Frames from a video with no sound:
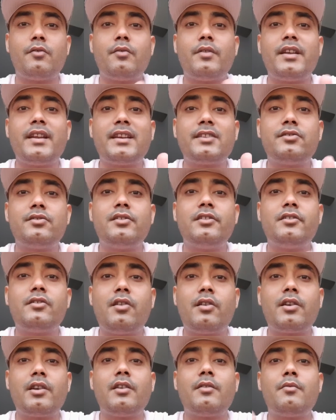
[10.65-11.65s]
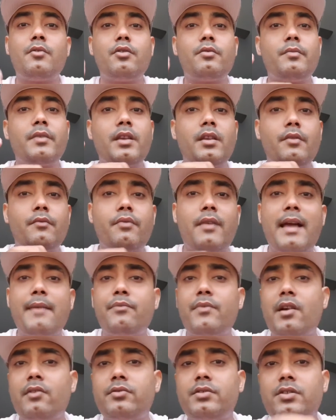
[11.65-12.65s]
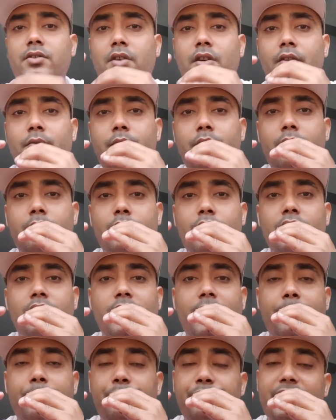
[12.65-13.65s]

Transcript: We are actually talking about making $5,000 per month,